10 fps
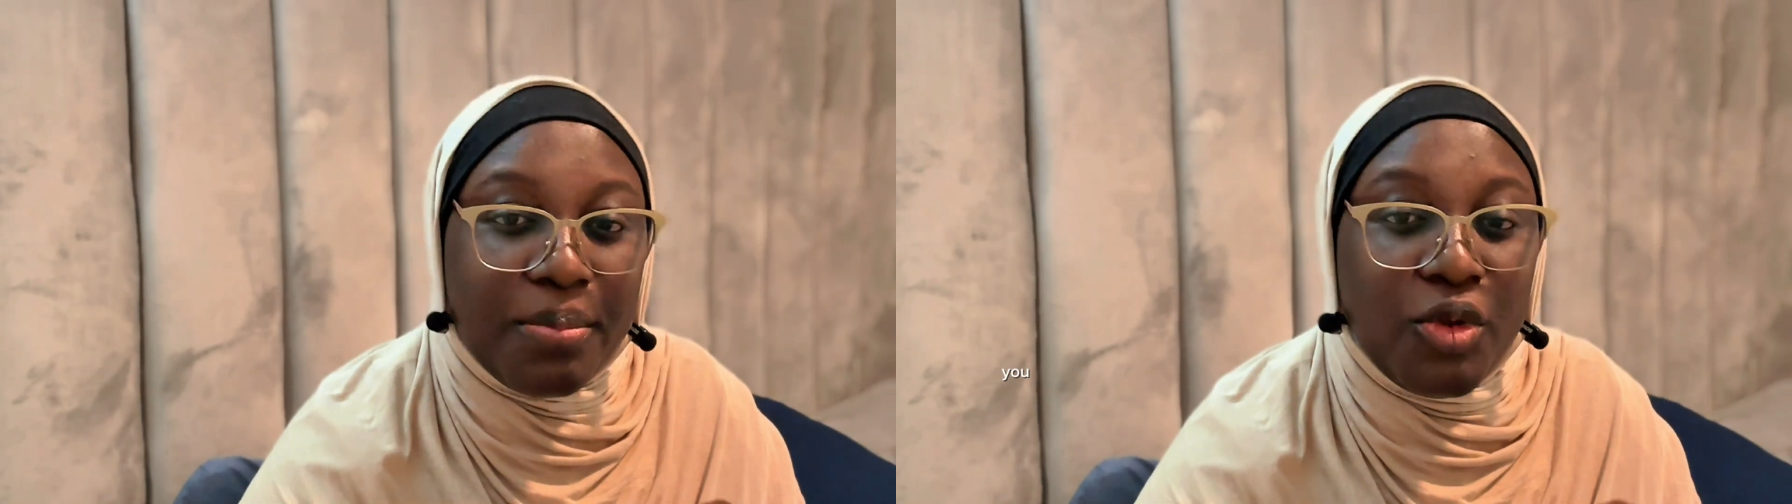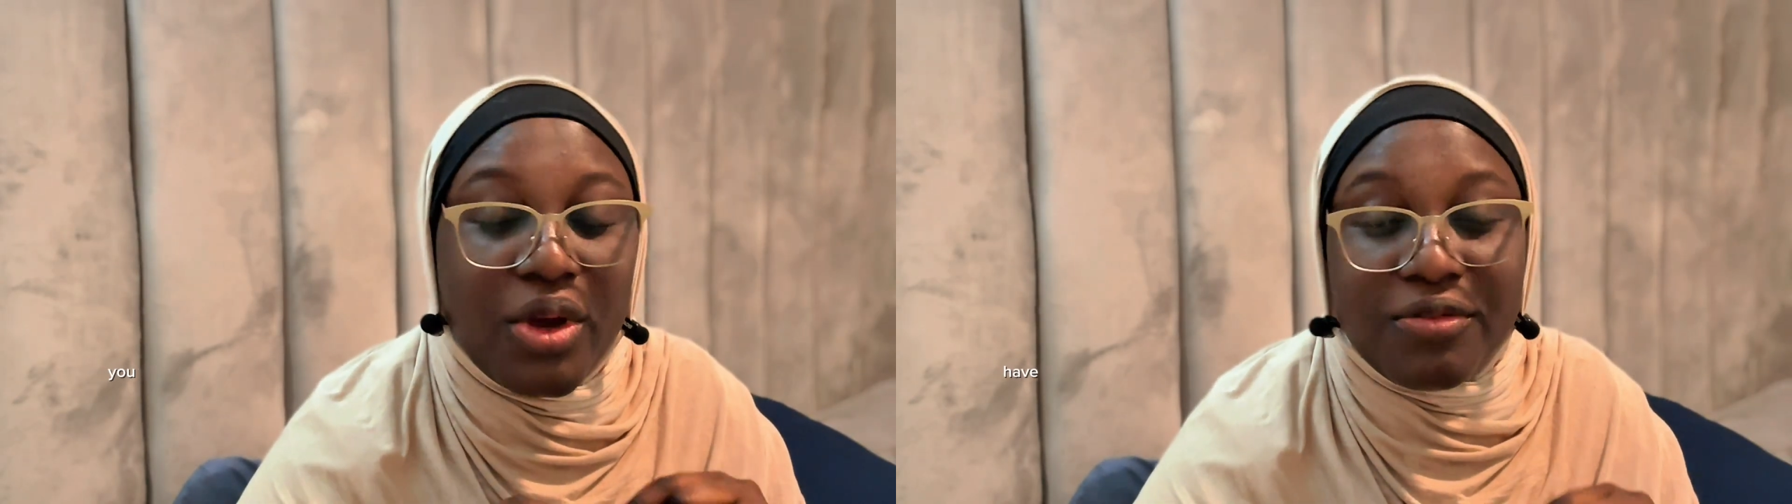
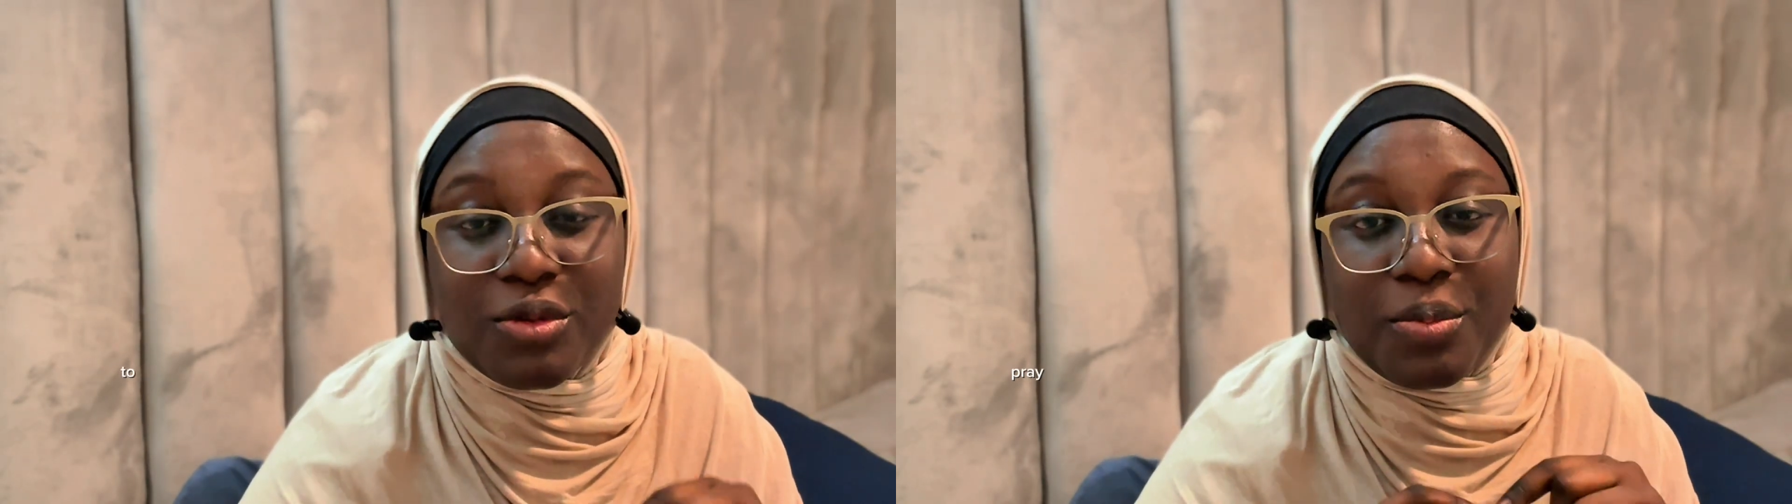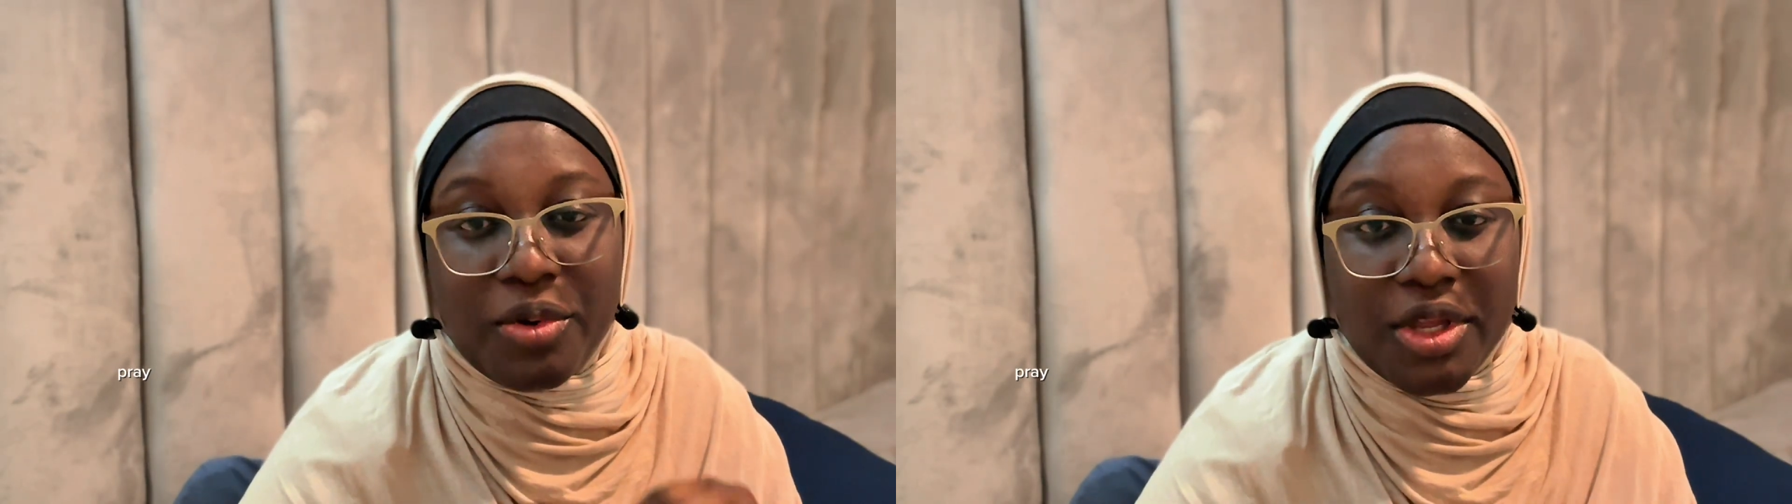You have to
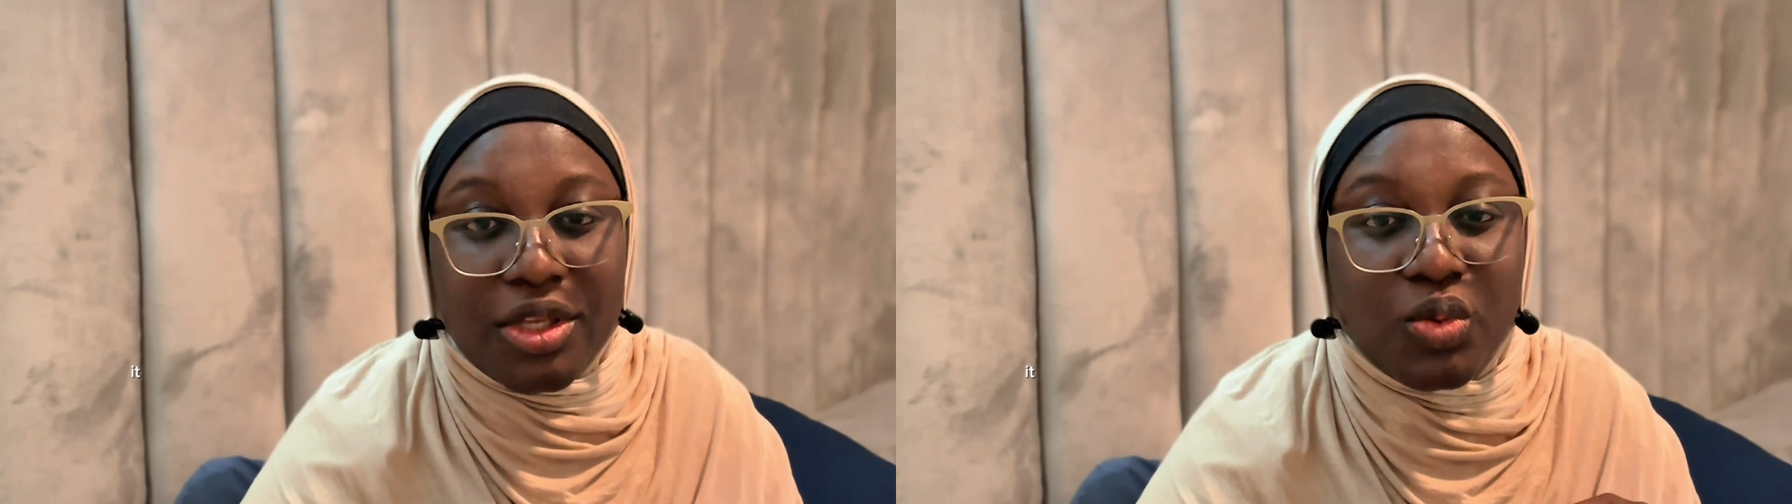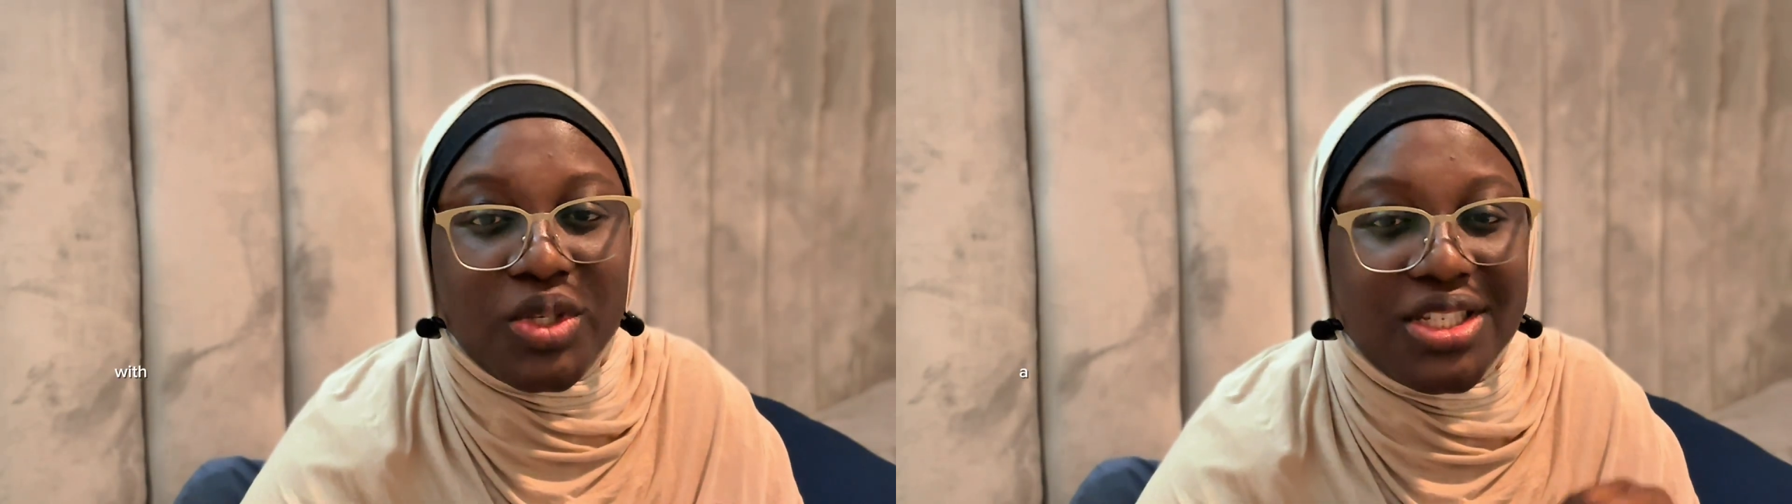pray
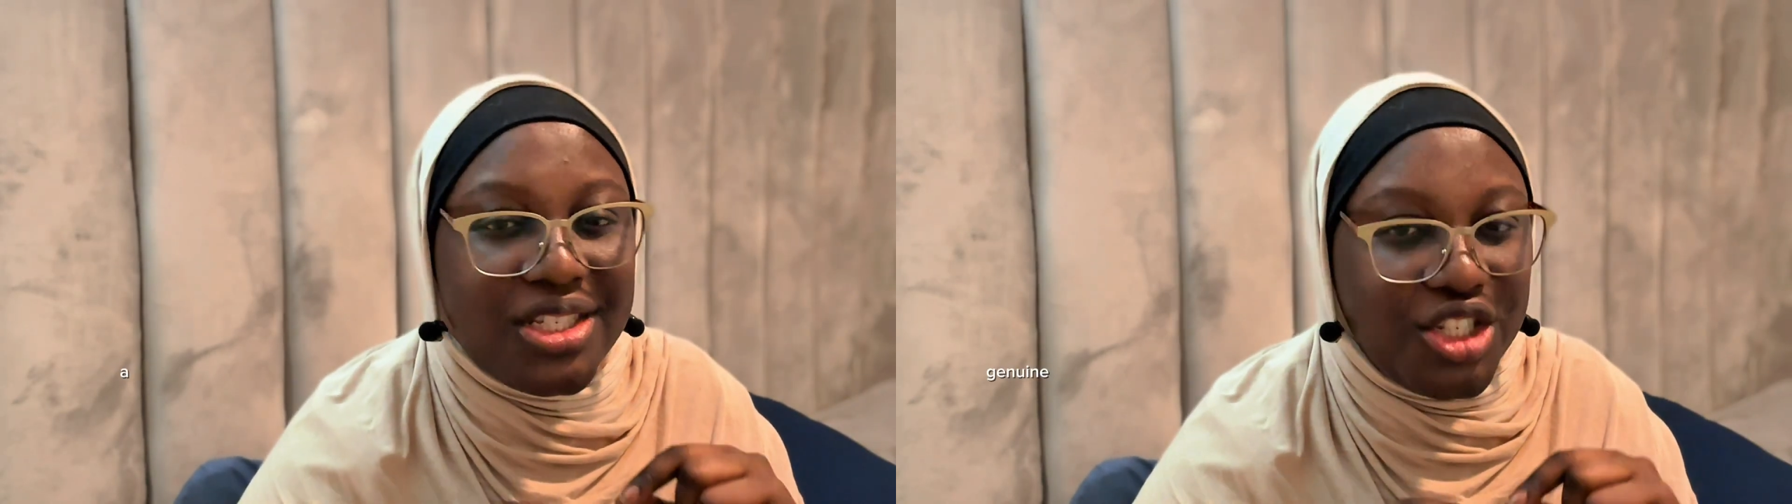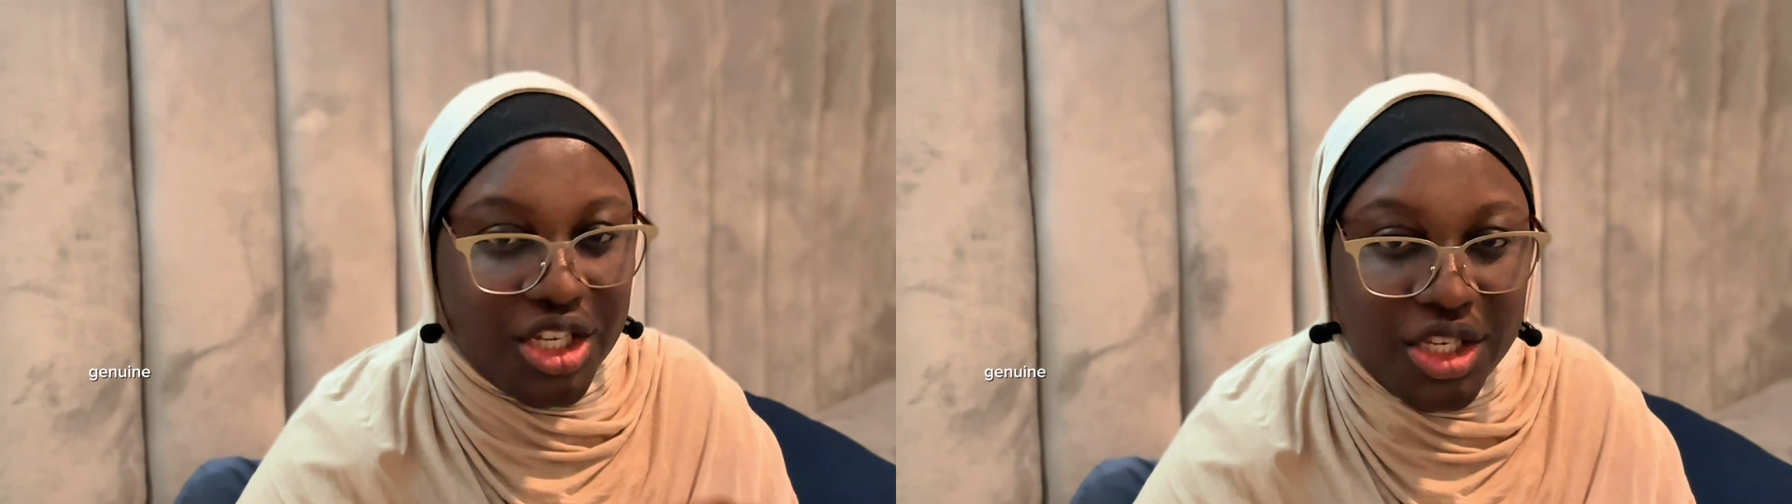it with a
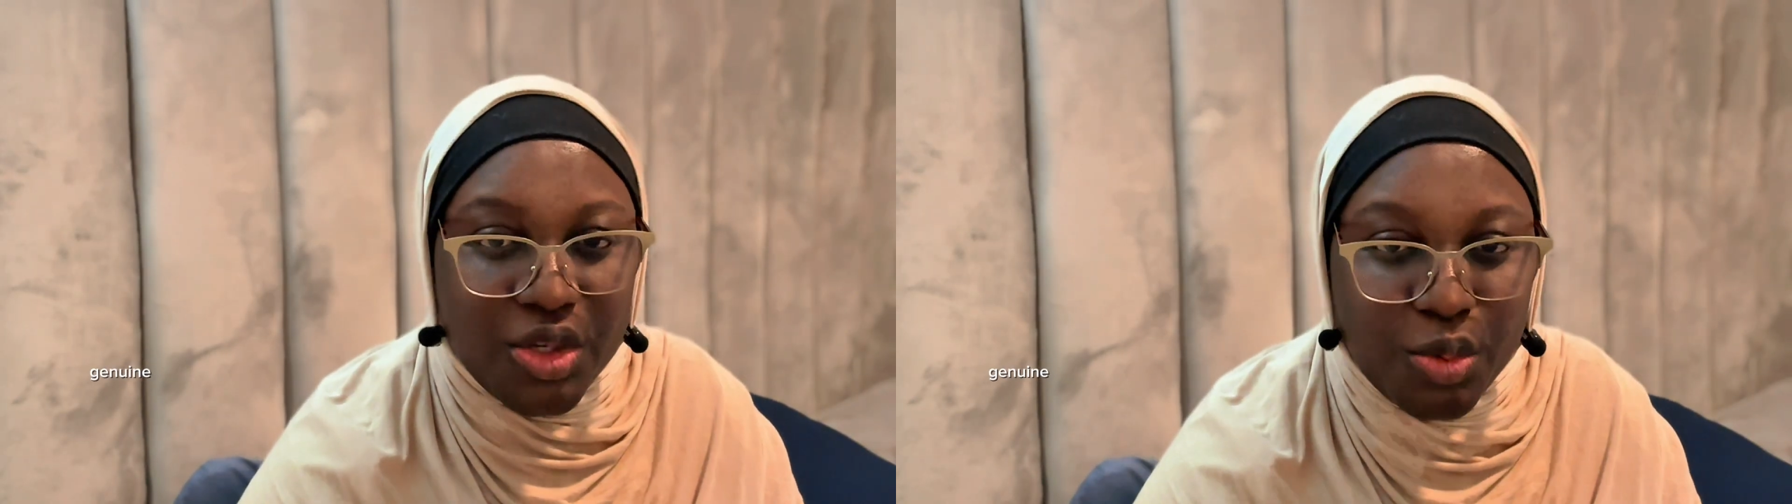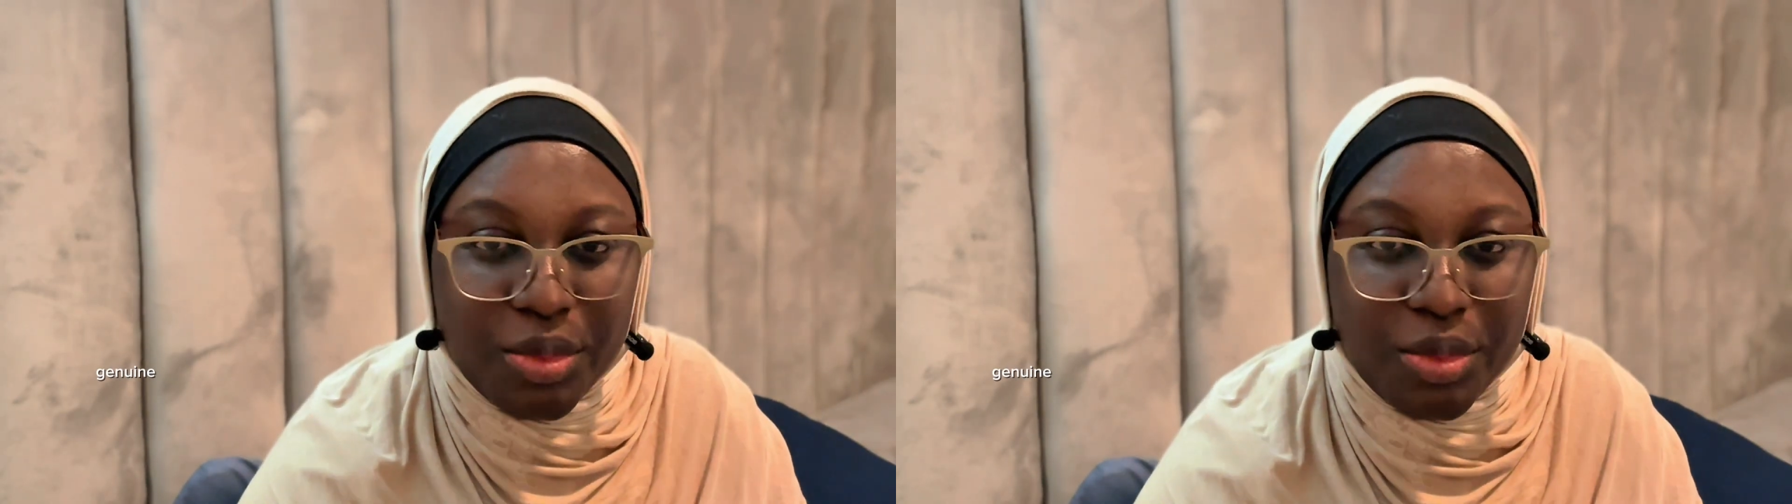genuine